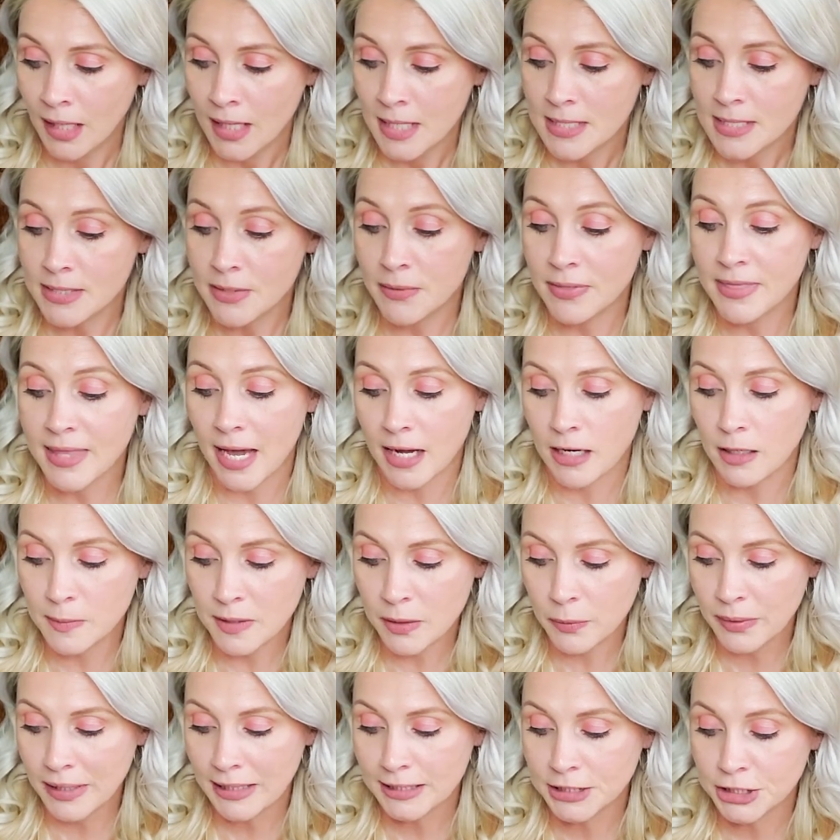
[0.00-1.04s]
So that'll
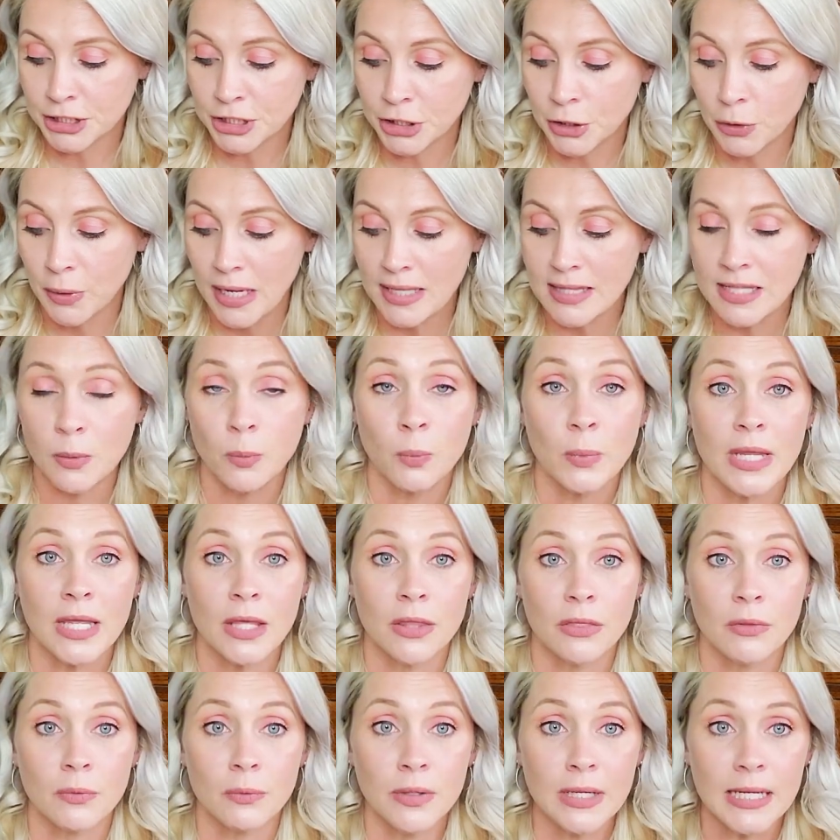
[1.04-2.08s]
be week 2. And then week
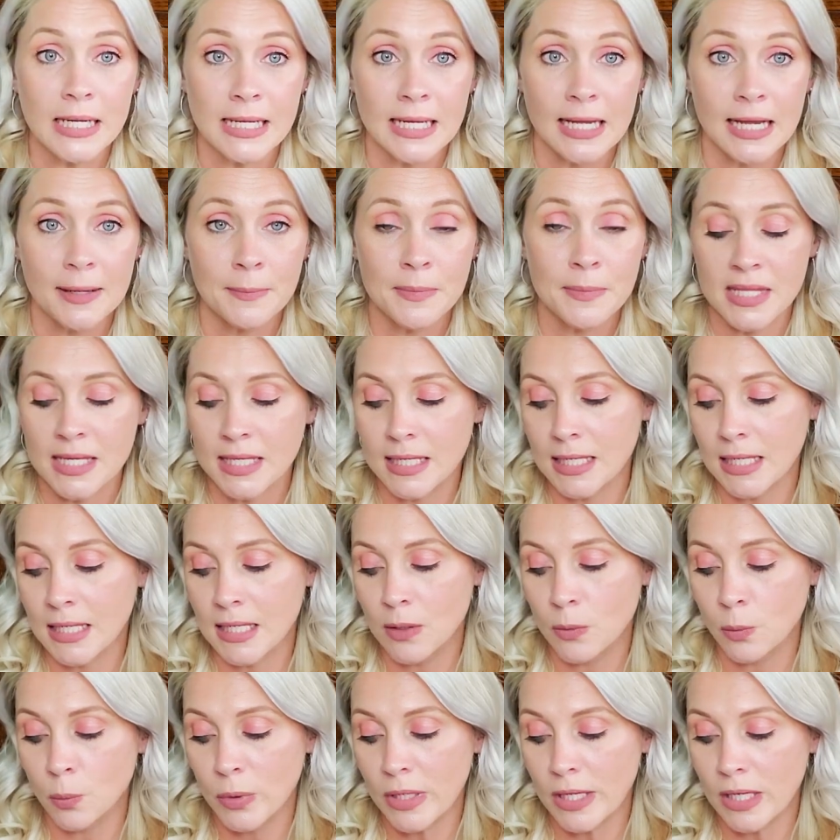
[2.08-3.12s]
3, I'm
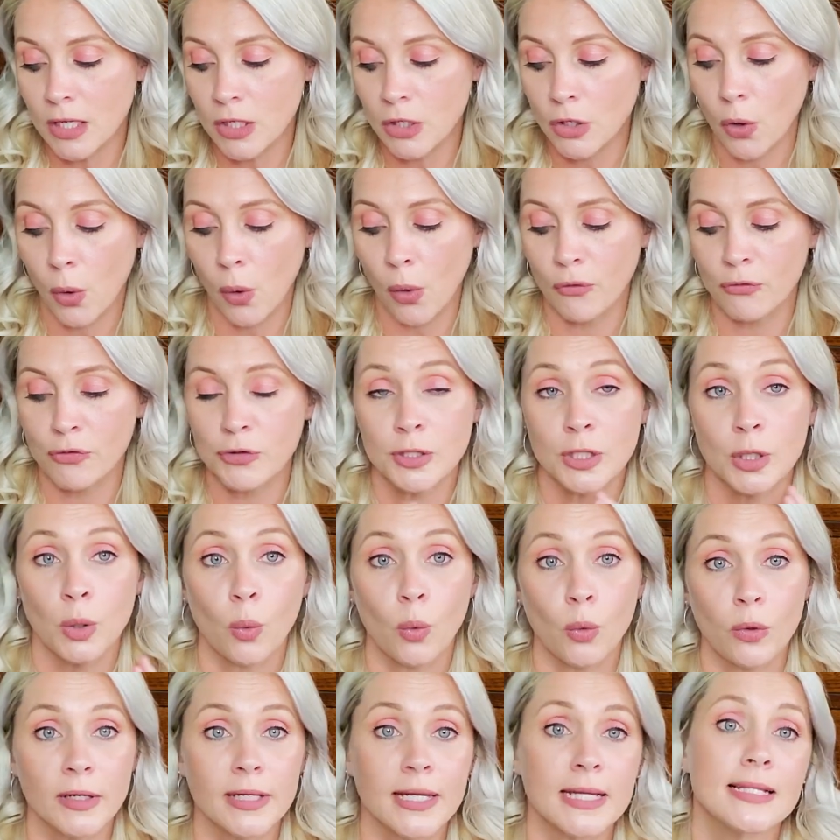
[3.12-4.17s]
thinking we can go over the
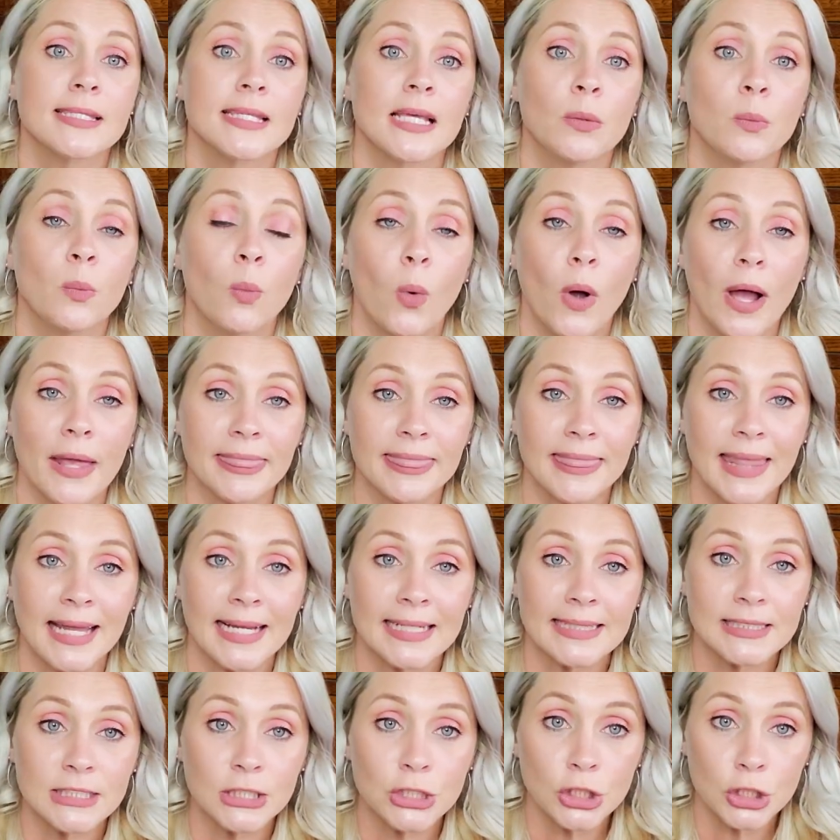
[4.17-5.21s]
organs and what
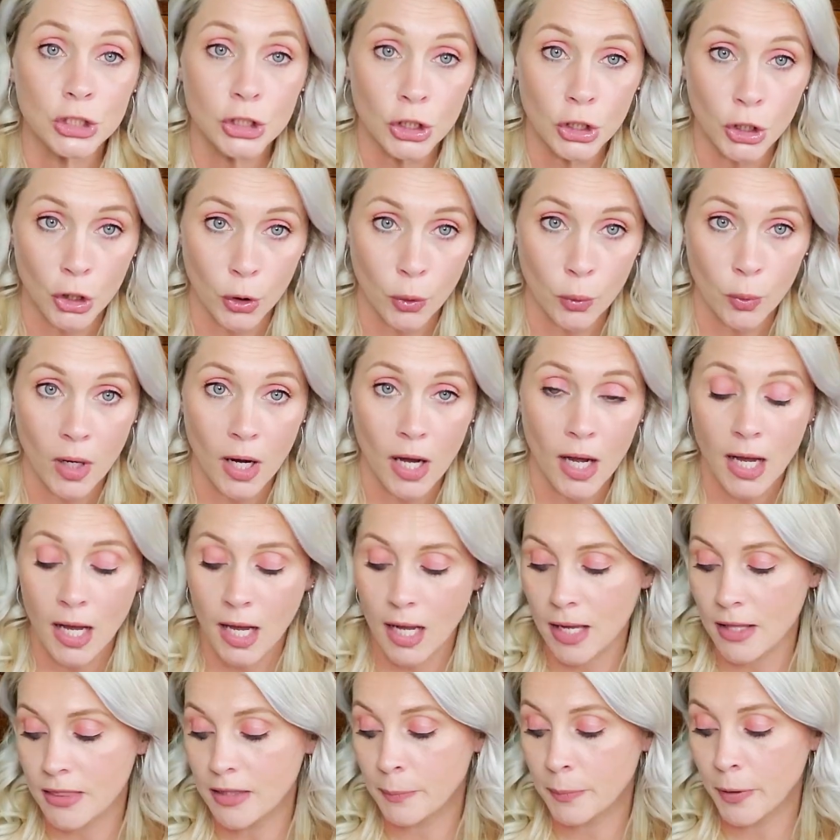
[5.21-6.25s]
they do,
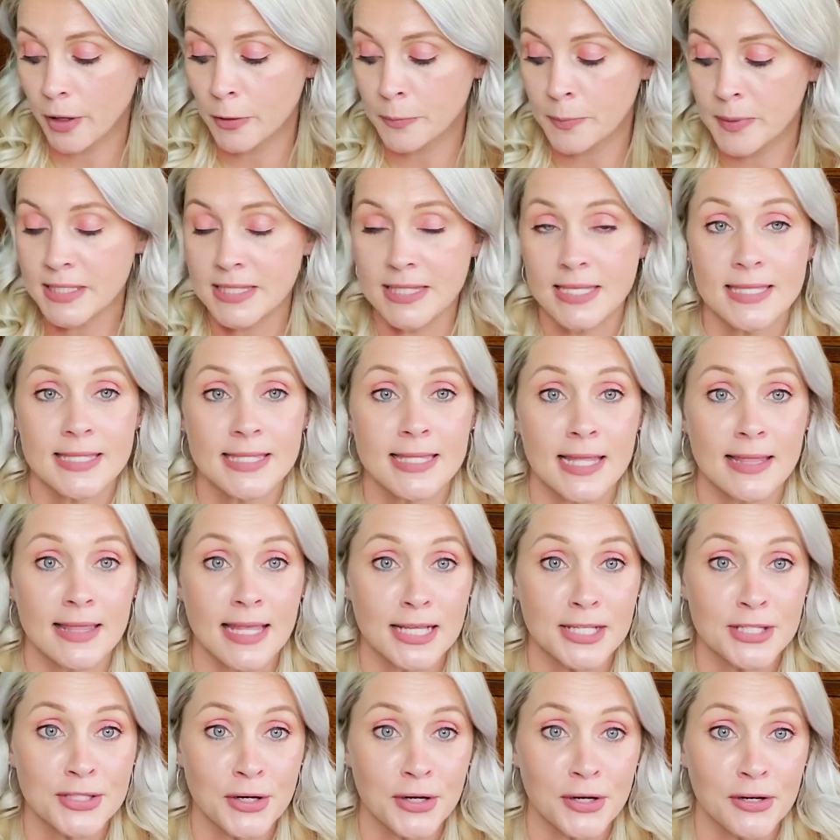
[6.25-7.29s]
the purposes that
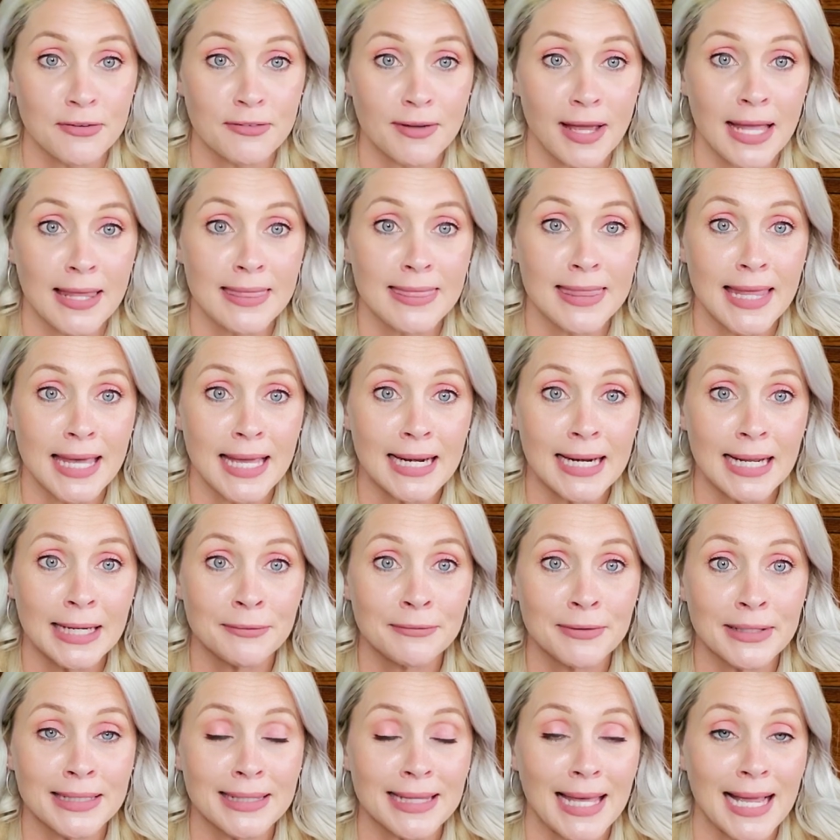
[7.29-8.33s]
they serve. And then I
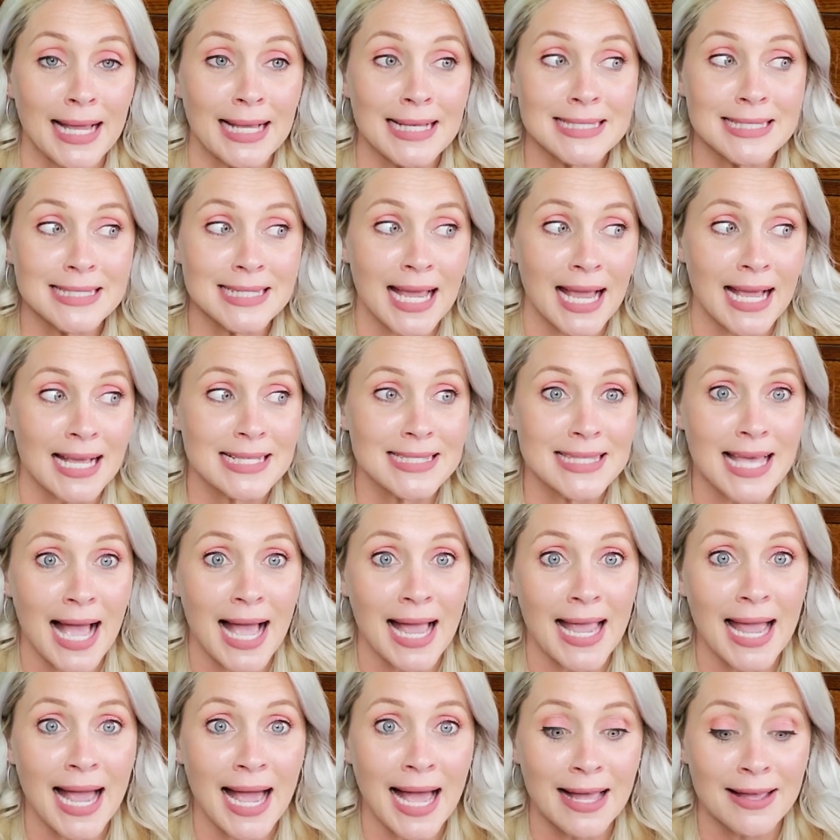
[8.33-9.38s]
realized, guys,
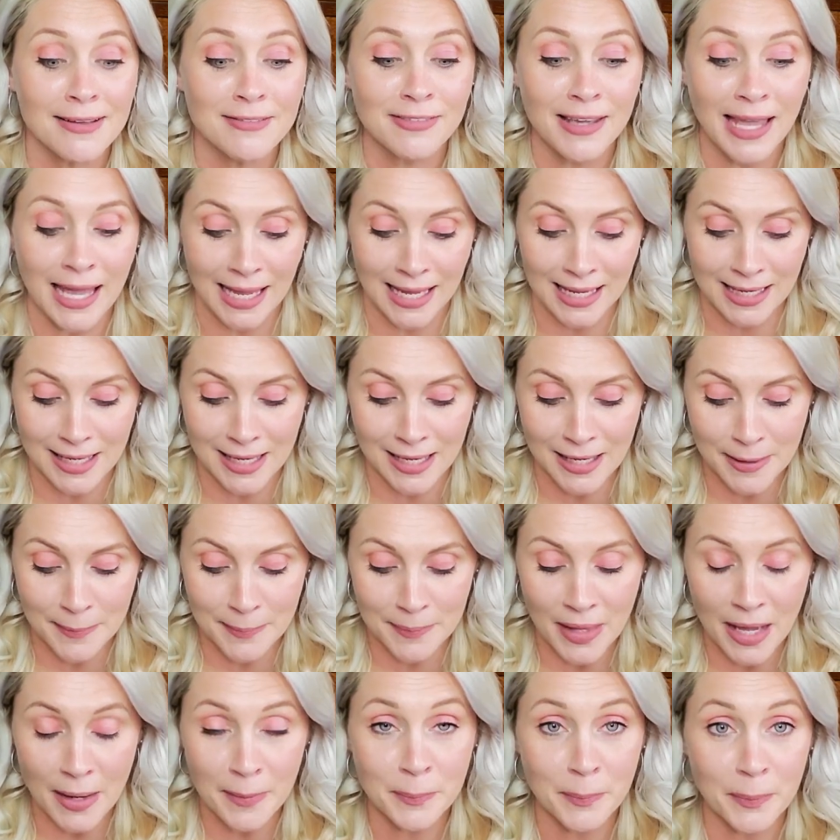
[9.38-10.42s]
I have
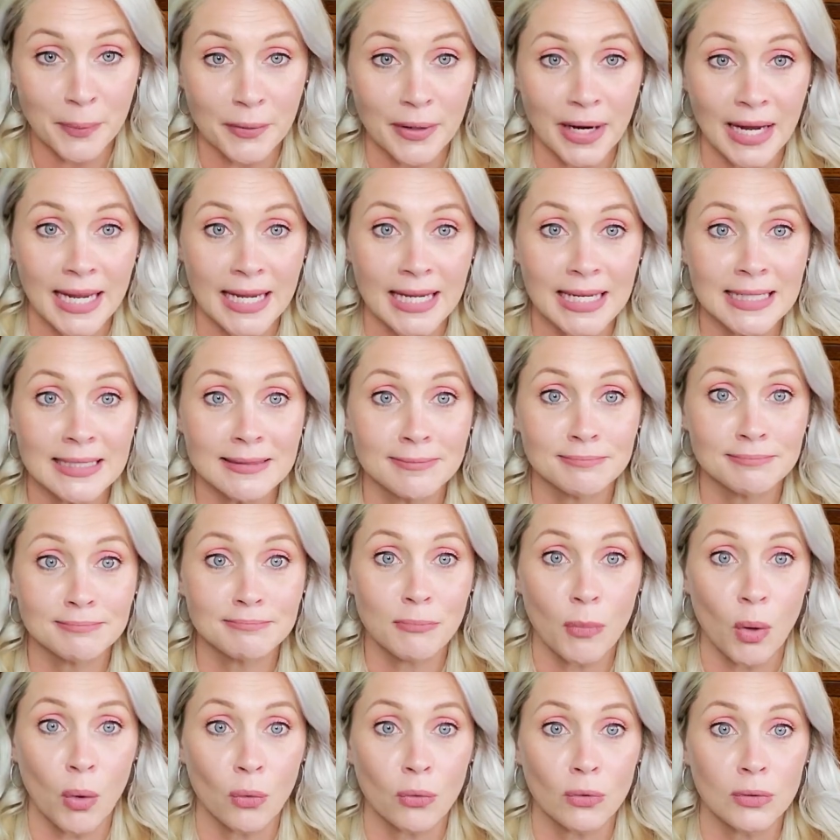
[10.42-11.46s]
a brain
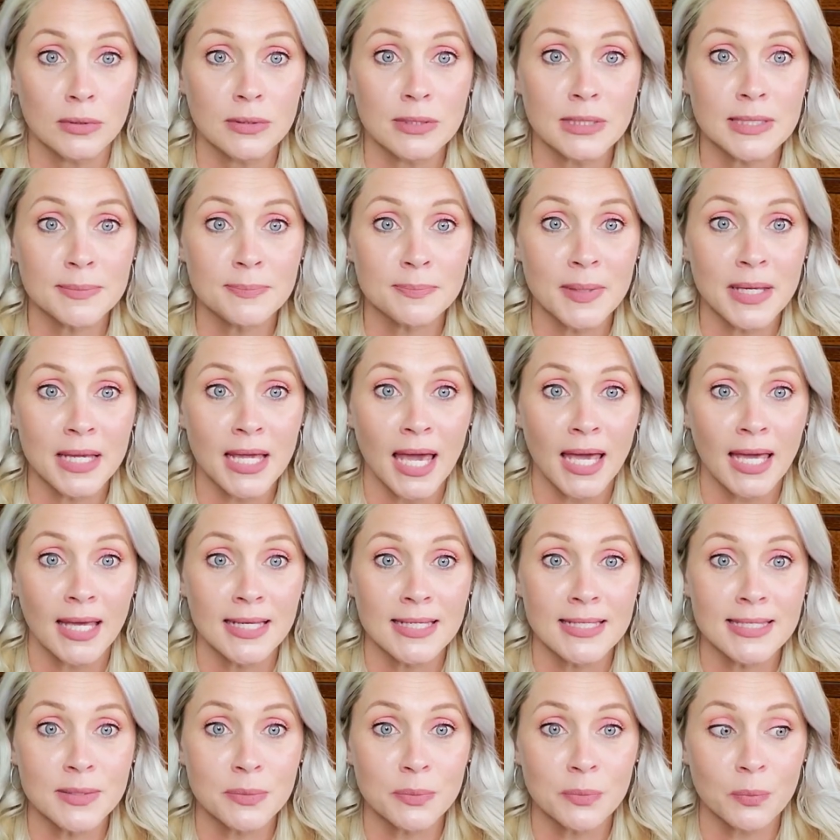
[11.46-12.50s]
mold
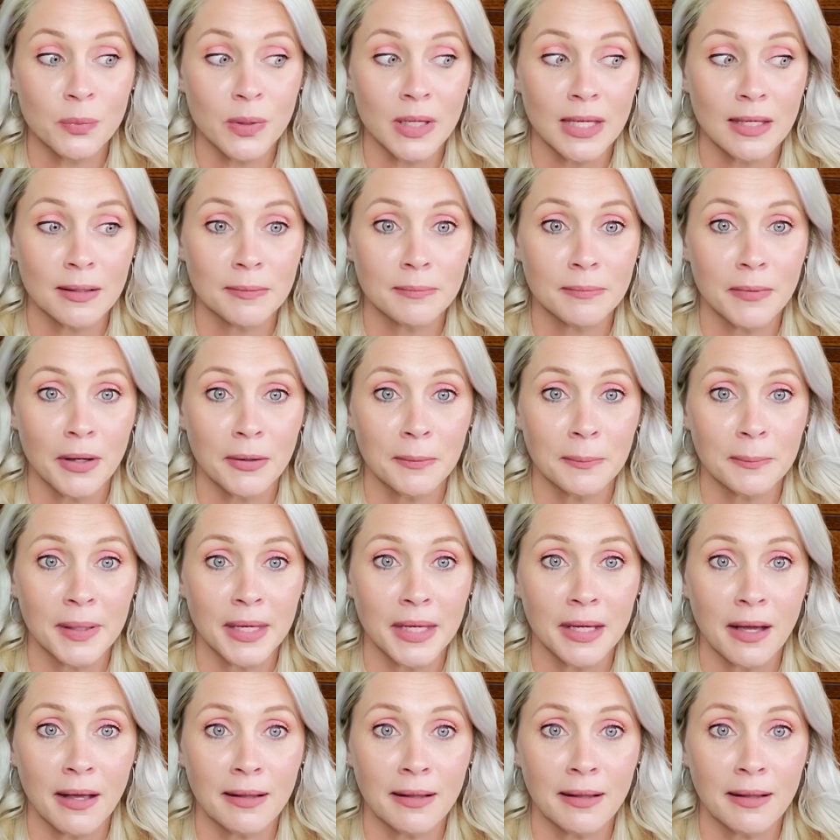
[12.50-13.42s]
because we are big